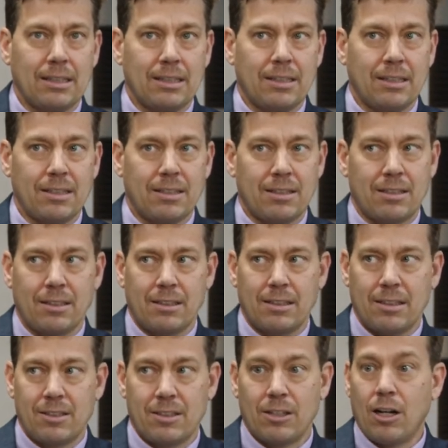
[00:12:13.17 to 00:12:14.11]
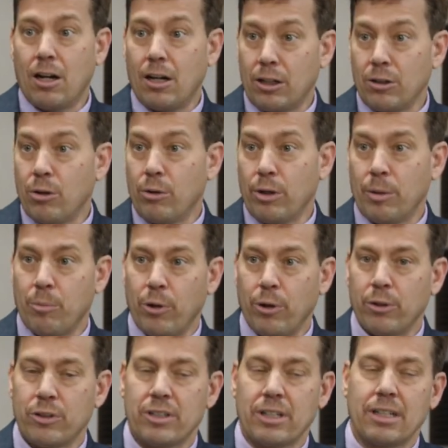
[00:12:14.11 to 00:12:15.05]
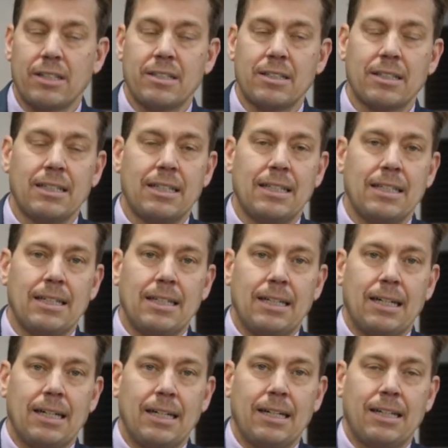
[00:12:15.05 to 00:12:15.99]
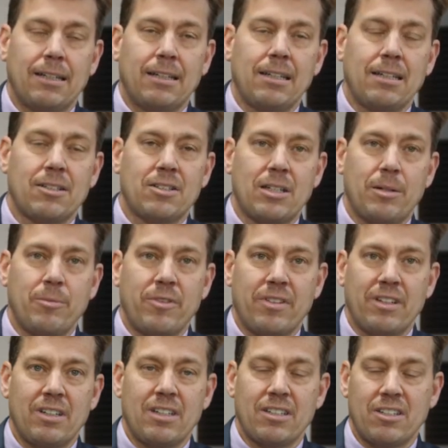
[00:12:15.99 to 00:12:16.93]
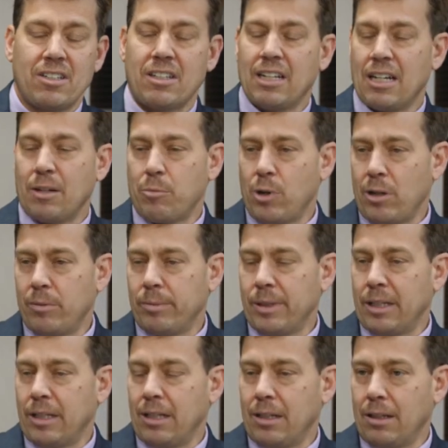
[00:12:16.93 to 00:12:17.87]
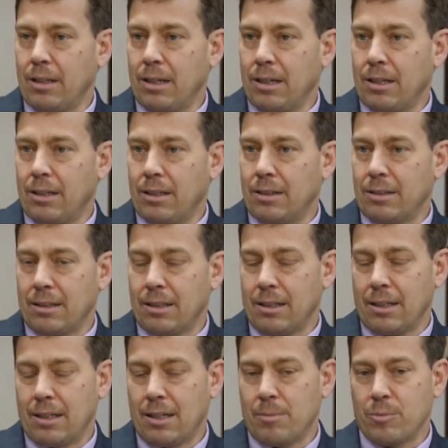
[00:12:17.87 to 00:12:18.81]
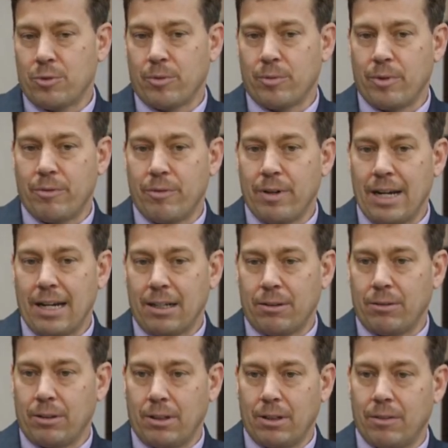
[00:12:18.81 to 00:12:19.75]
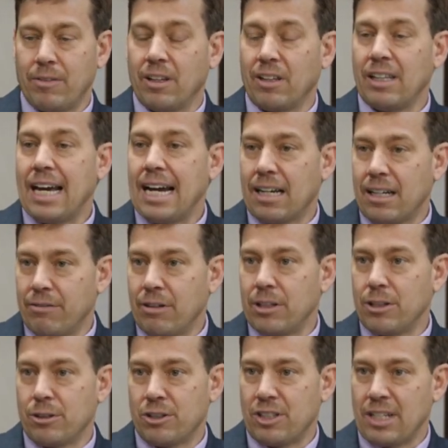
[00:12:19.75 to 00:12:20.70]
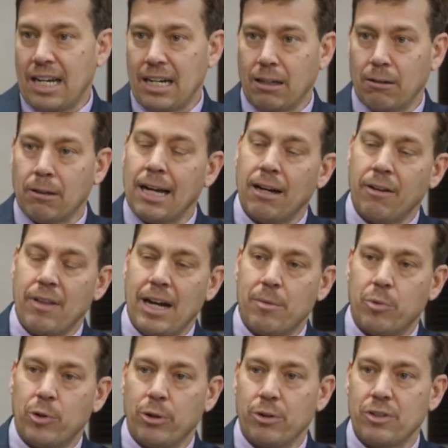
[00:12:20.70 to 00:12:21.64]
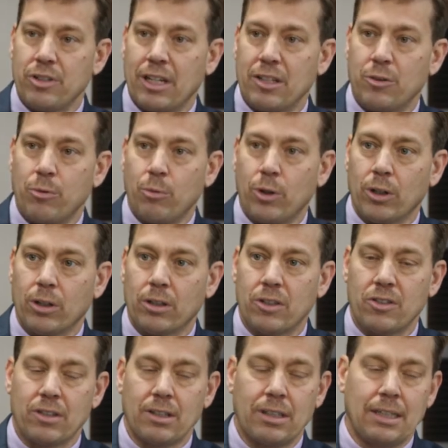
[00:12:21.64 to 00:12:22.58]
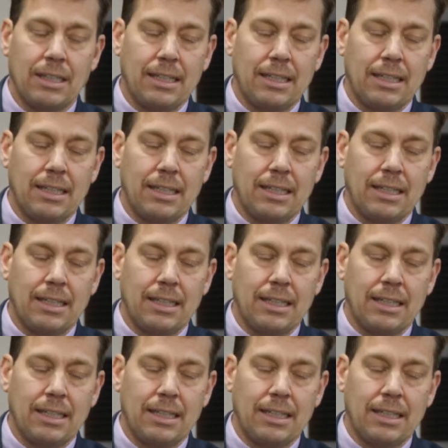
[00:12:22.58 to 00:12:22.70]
It's an ongoing process. I think some of the disconnect probably comes from the fact of the lack of understanding on how that process works.